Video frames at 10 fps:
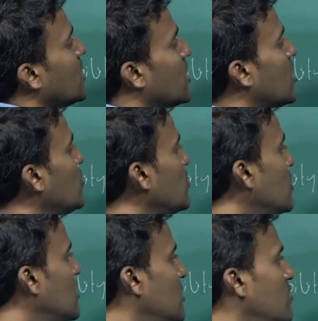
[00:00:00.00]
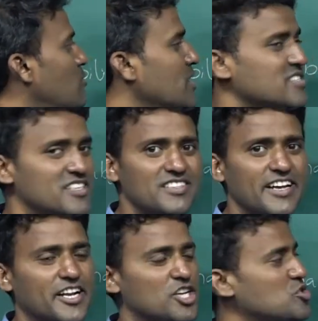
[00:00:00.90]
Now bus is
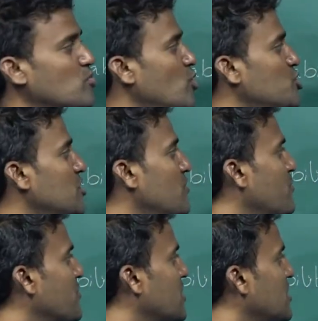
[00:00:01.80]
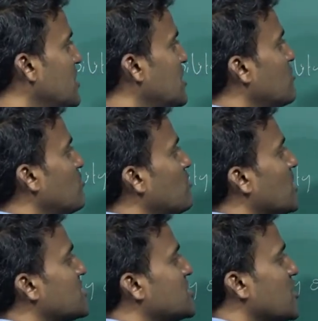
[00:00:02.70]
at rest position.
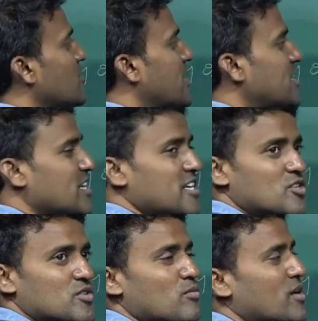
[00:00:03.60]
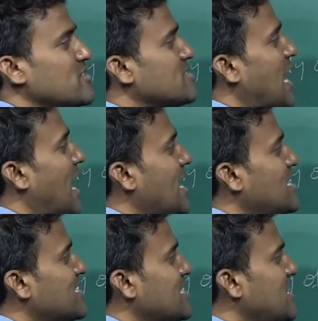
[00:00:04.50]
Bus driver entered into the bus
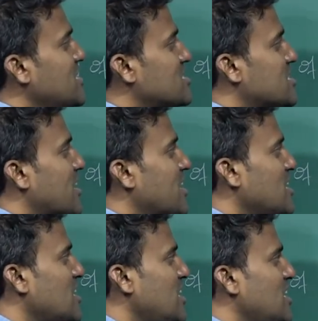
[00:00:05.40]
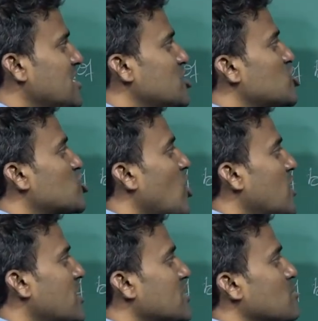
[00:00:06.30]
and he suddenly
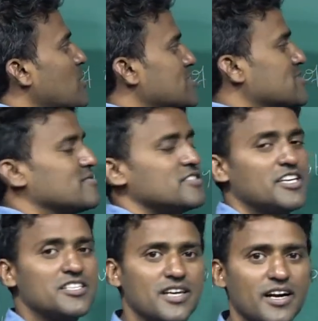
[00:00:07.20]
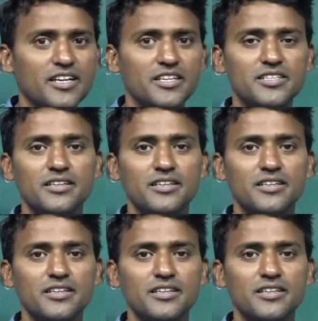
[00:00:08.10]
started the bus. He started